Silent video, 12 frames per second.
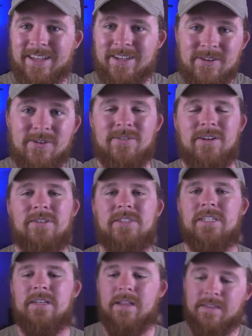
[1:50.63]
You don't know
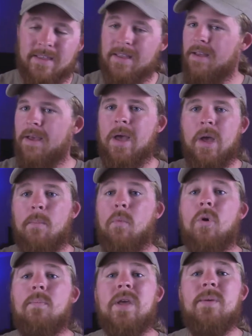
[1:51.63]
shit. And see,
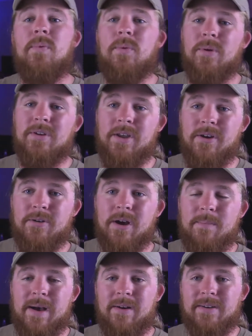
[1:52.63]
more people would know
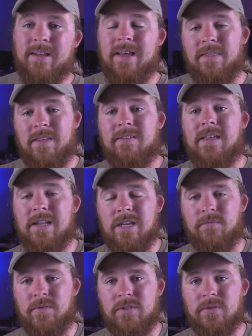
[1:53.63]
about this
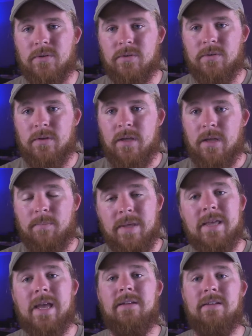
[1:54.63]
individual
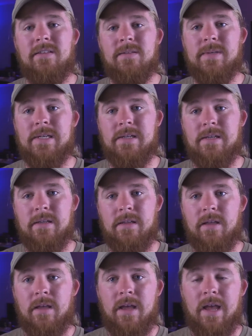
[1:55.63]
being anti-Semitic
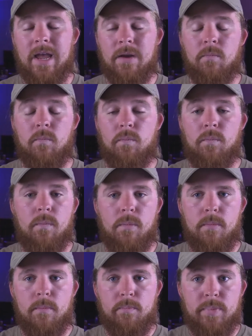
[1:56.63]
and
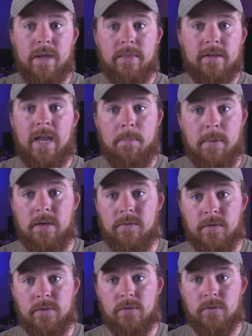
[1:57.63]
being the type of
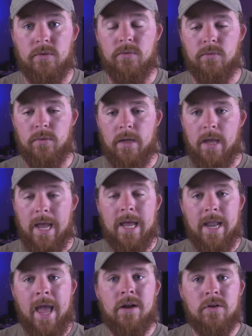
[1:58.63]
individual to
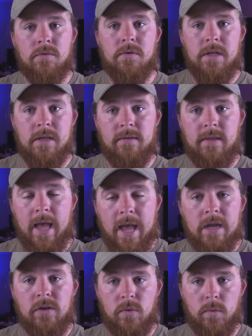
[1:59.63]
enact on his
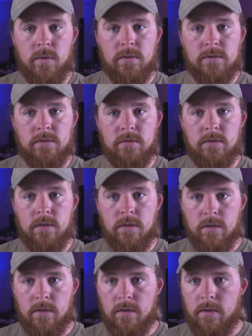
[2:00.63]
hate towards
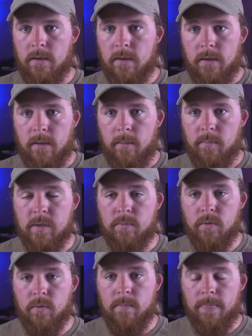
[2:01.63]
people